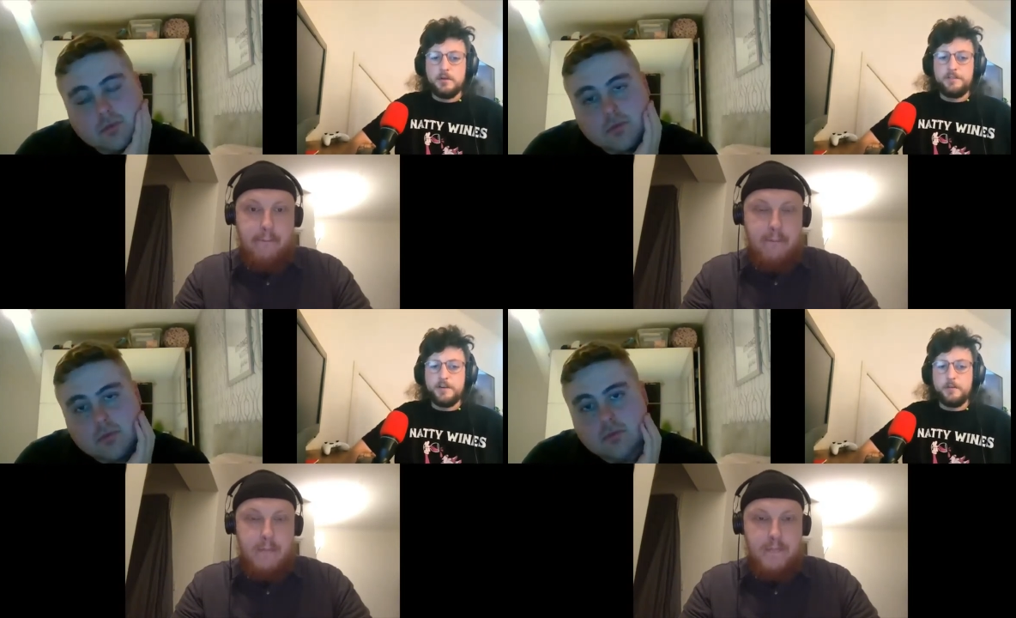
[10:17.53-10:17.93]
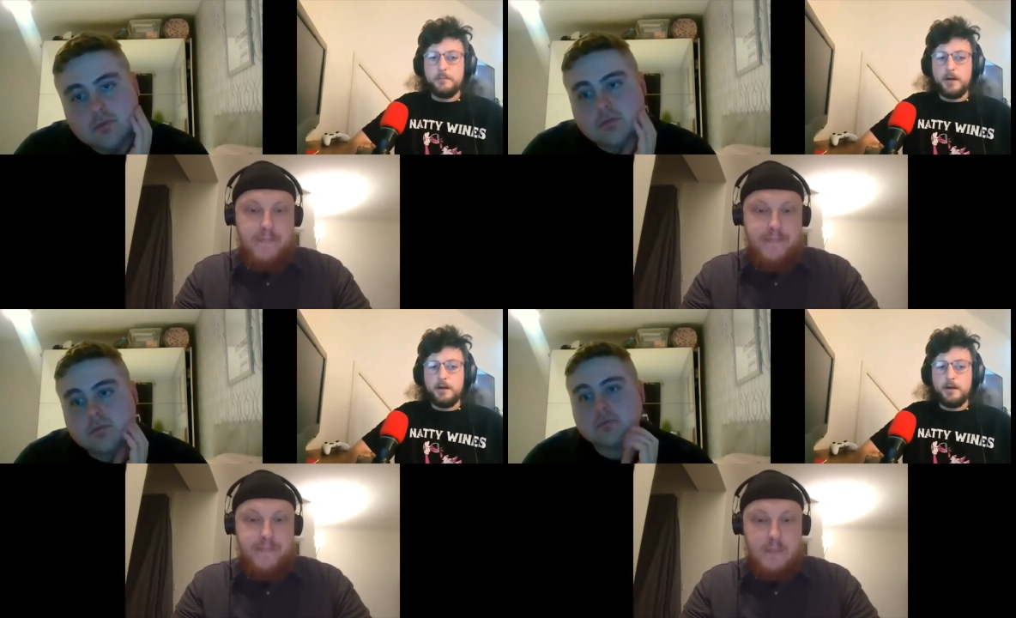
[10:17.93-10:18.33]

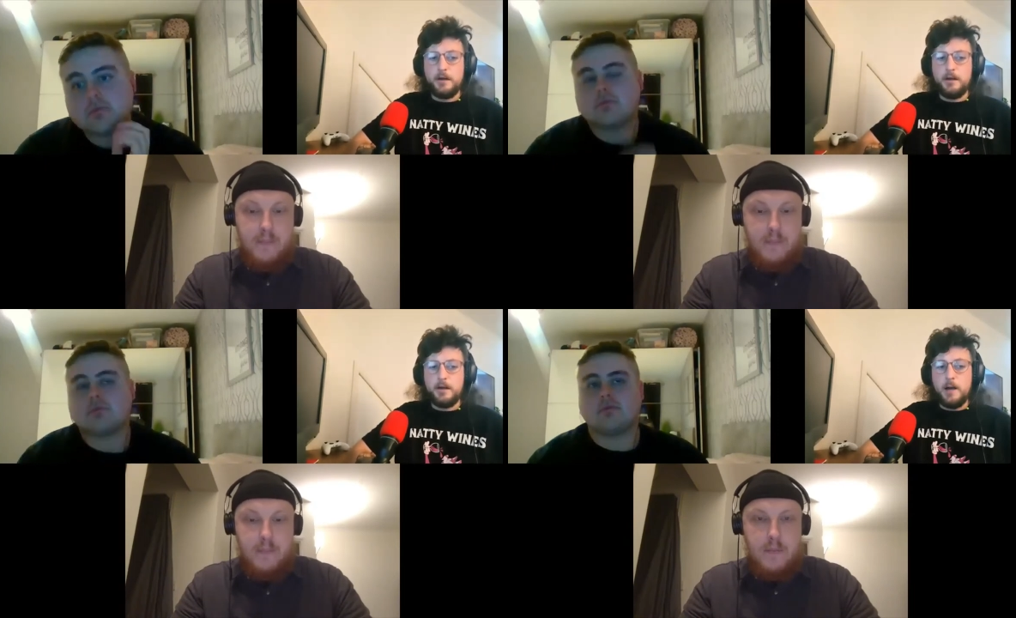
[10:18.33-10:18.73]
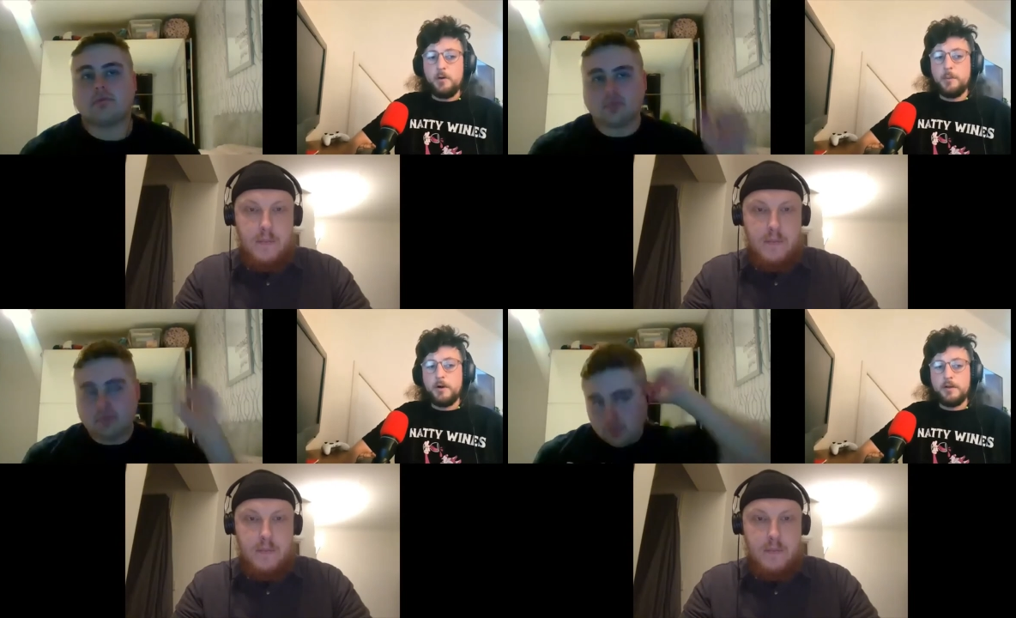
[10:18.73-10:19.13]
Speaker 1: from
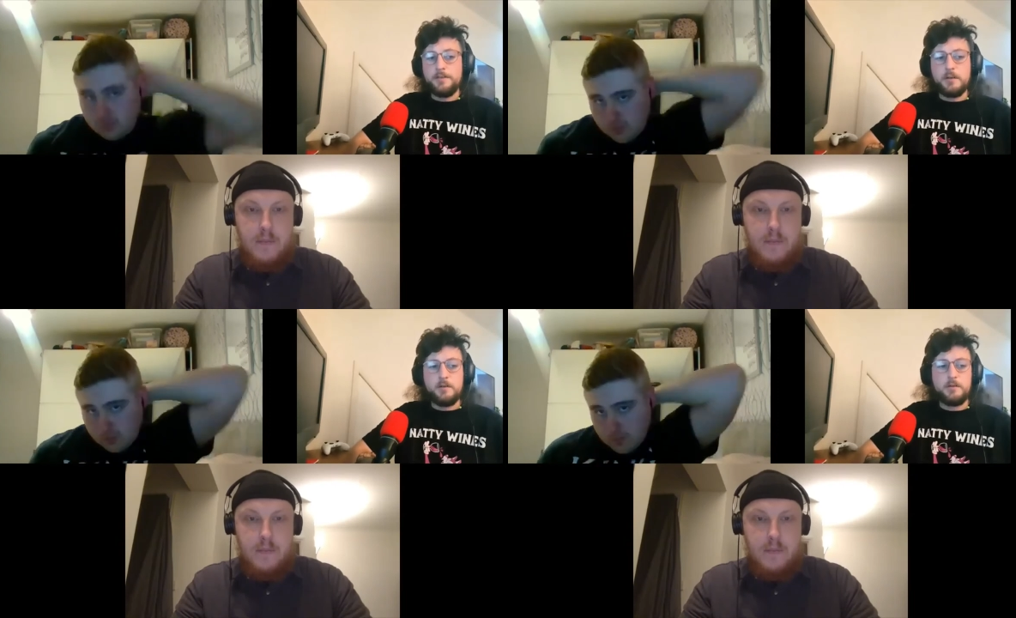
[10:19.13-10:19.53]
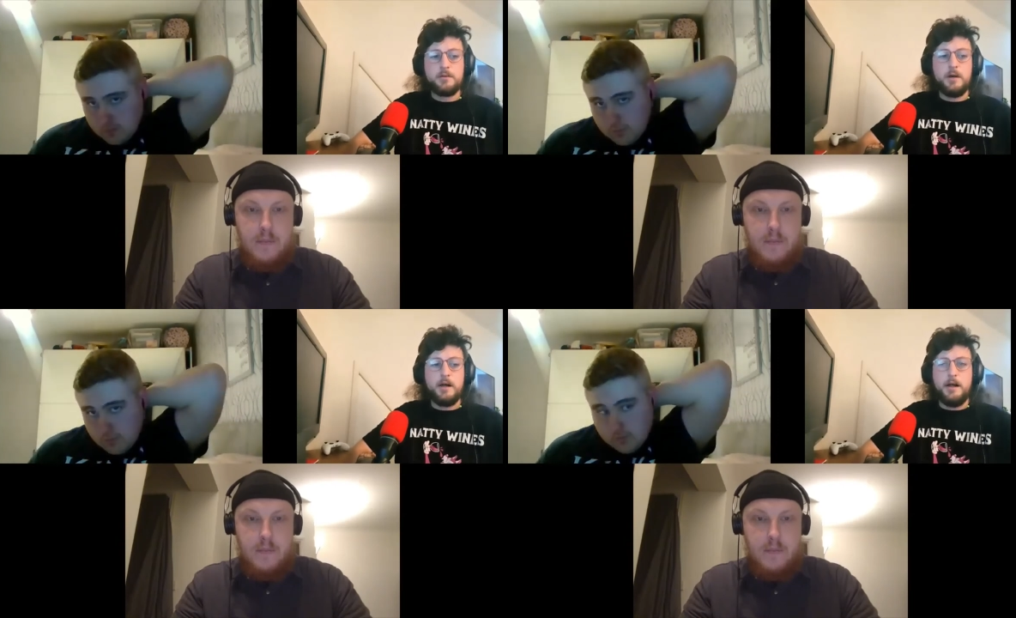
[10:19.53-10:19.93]
our point of view,
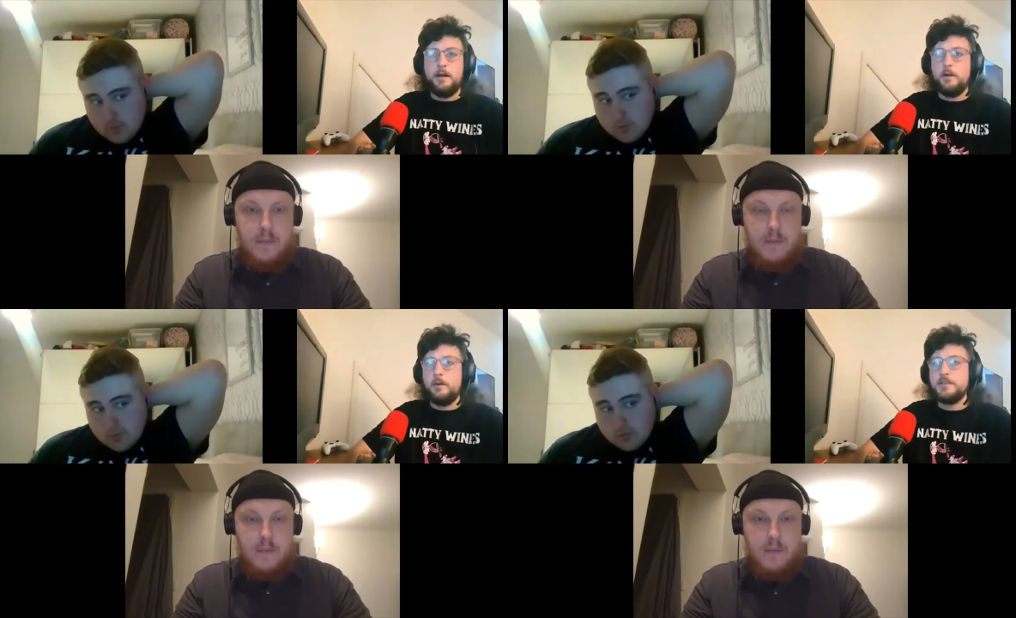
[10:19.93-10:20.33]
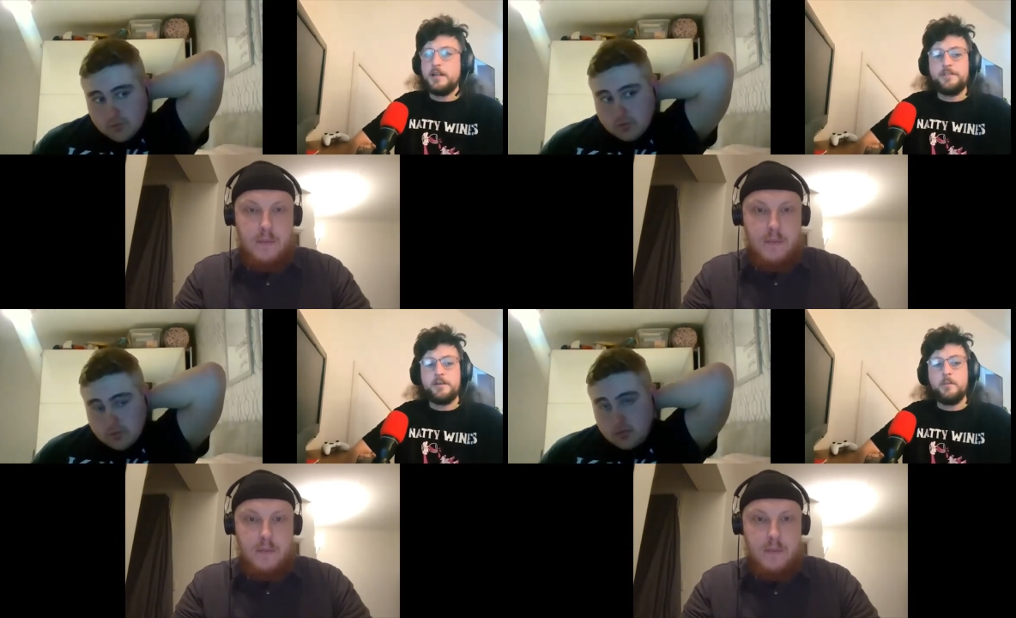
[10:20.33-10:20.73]
I, I know we've said it for a